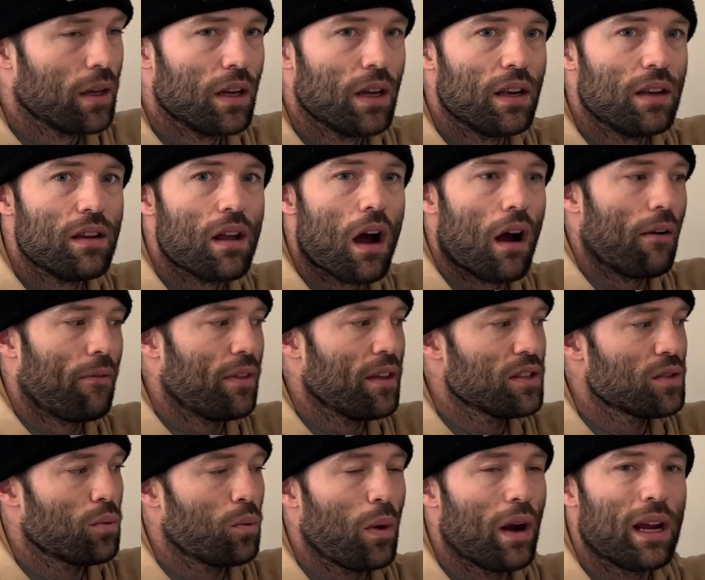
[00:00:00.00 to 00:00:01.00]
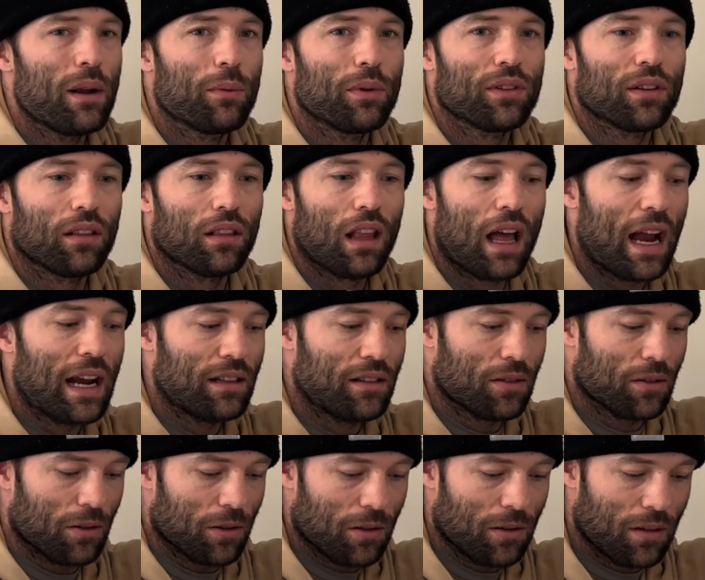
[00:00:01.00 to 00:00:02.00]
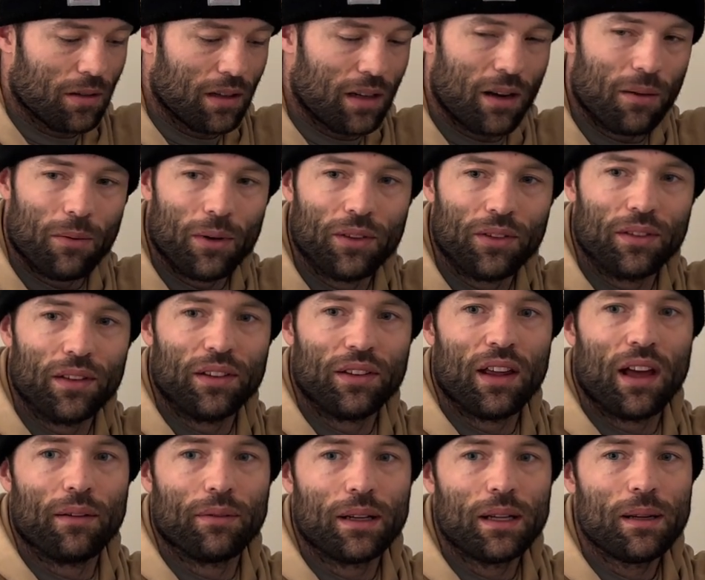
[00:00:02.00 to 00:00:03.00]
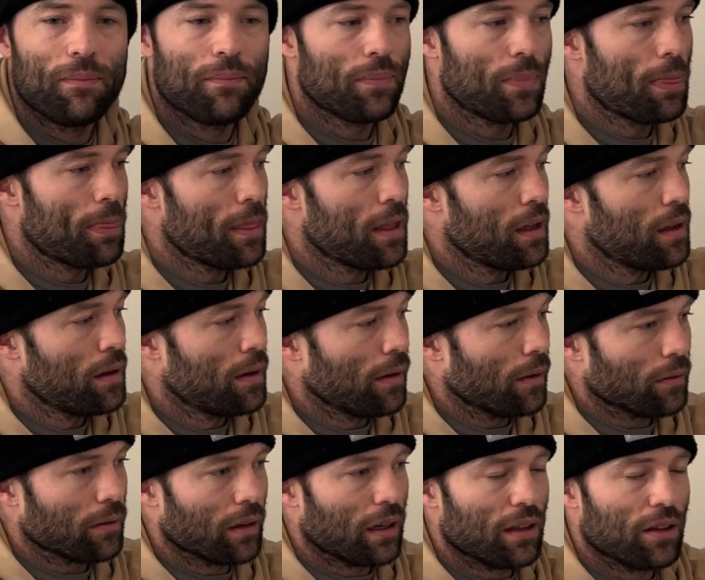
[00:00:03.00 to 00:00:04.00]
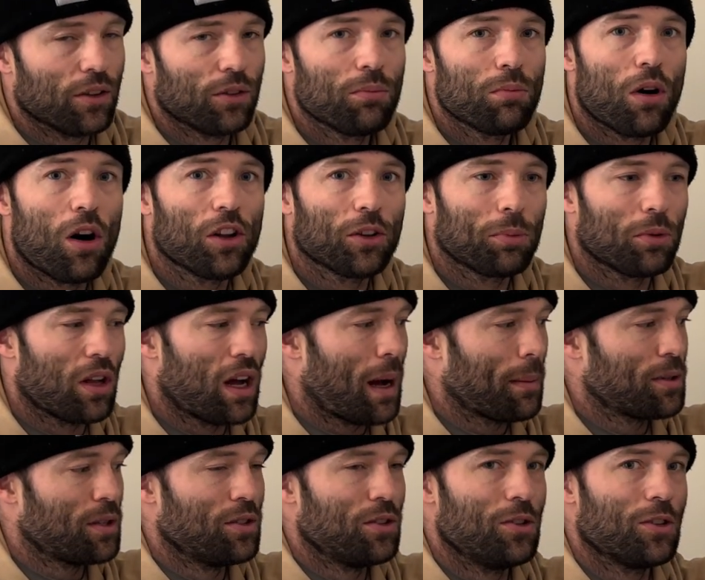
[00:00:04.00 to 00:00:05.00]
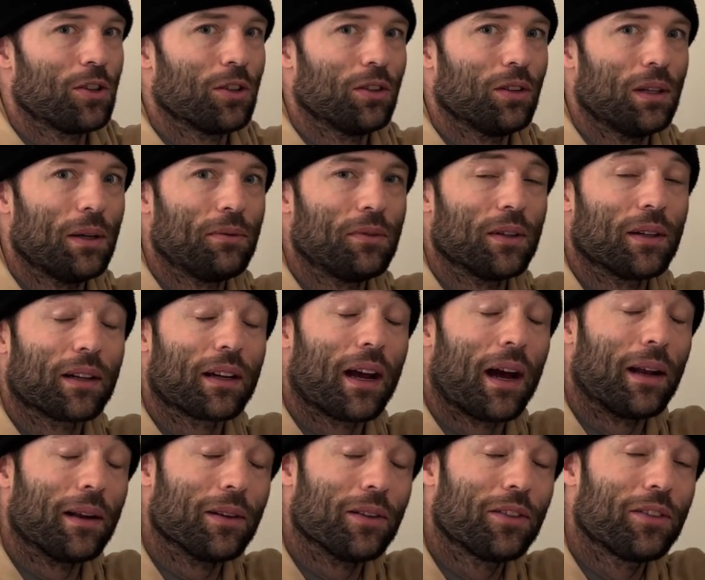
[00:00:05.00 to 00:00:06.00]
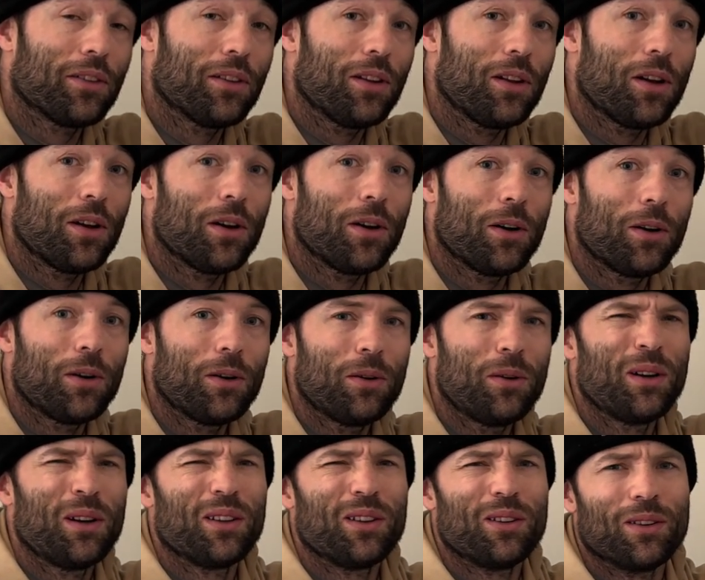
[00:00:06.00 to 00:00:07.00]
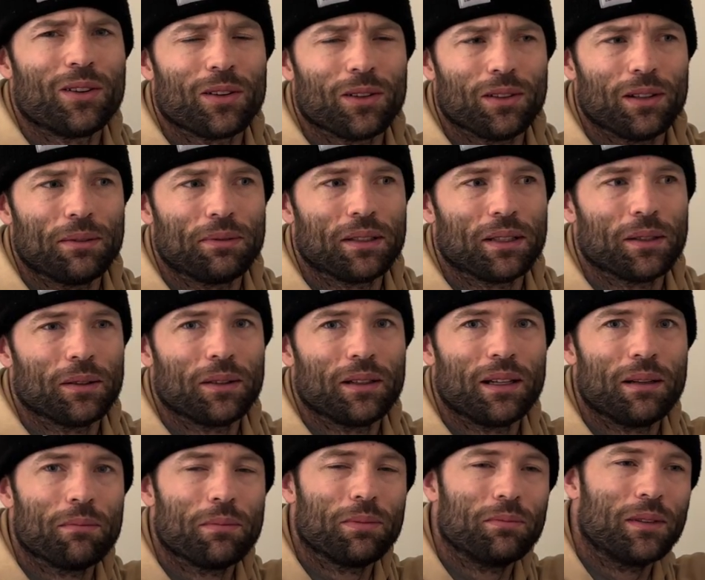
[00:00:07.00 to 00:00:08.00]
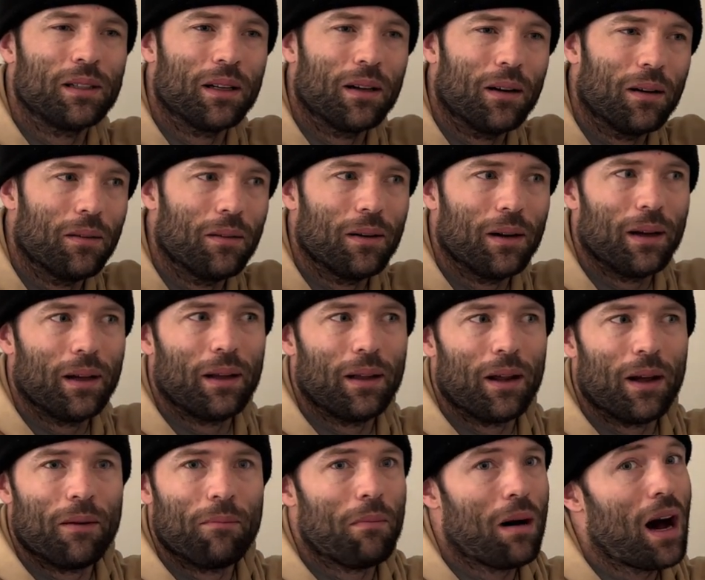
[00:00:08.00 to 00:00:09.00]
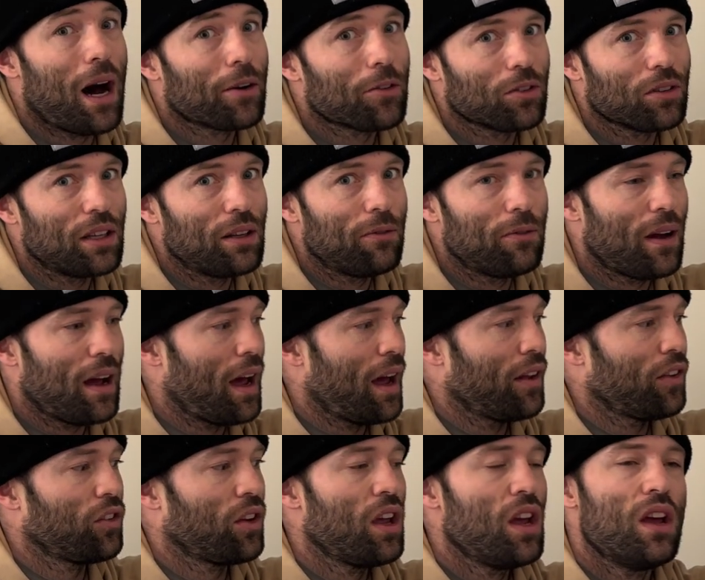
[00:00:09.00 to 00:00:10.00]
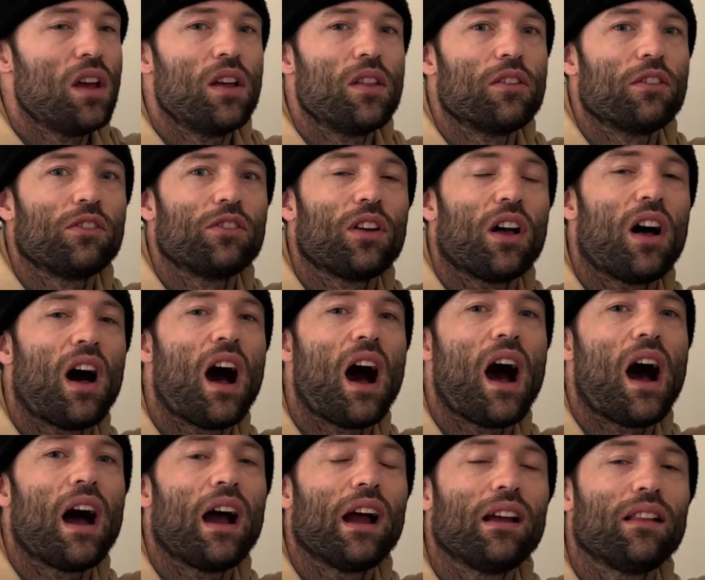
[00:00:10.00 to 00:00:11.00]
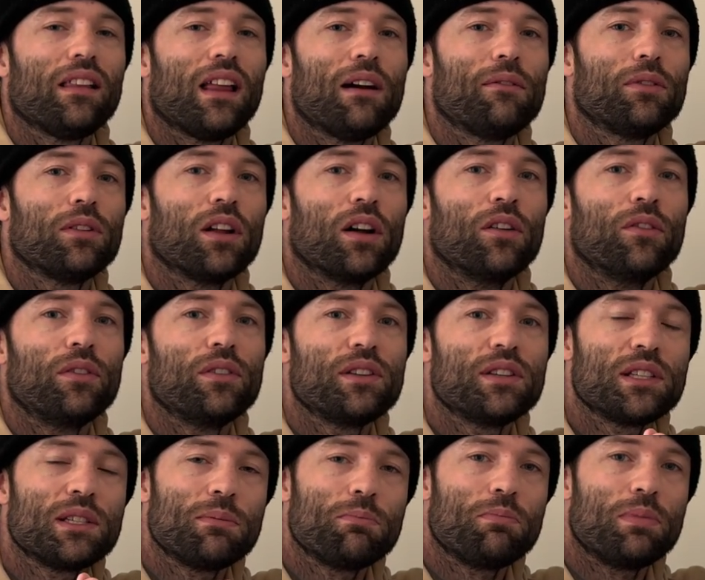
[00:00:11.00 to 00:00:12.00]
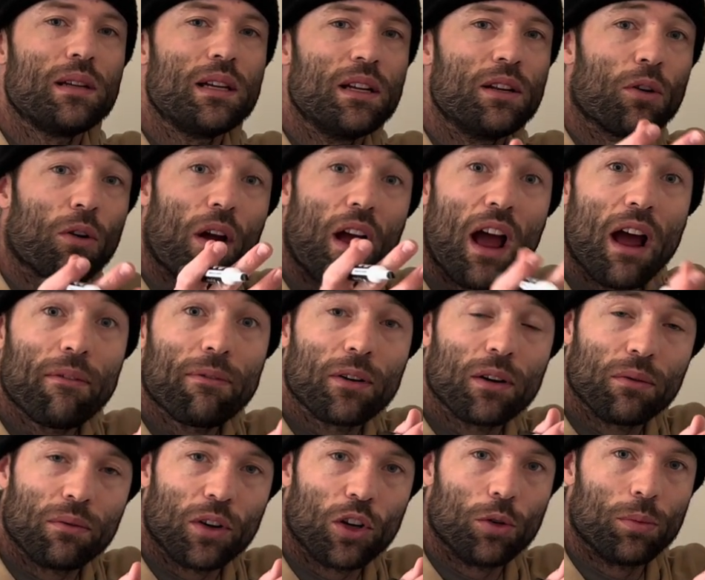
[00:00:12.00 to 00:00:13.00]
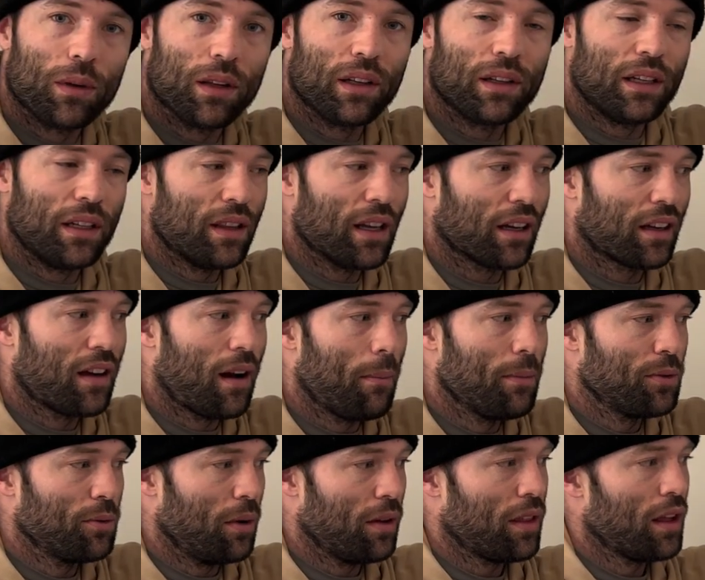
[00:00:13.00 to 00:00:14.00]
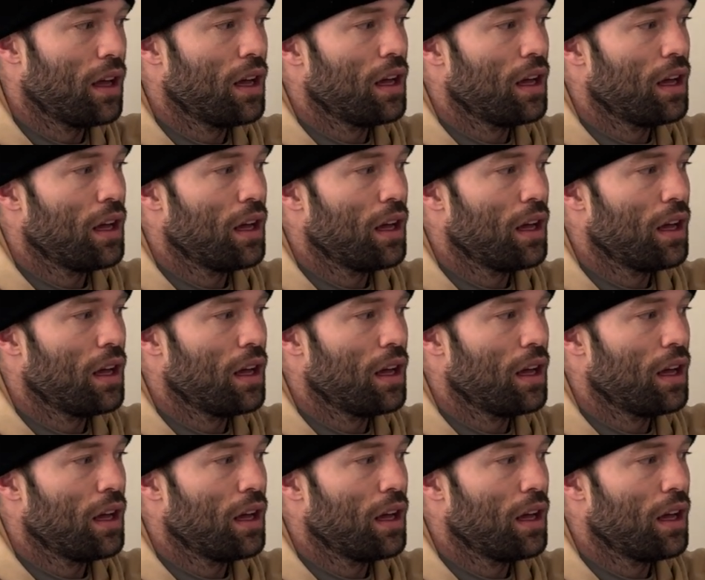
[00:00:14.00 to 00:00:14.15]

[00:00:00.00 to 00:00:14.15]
Now, if this weight was lighter and it wasn't this heavy, right, there's multiple options. You could lift it kind of slow, you could lift it, in, you know, uh, moderately fast. There's a high level of speed or effort variability that comes with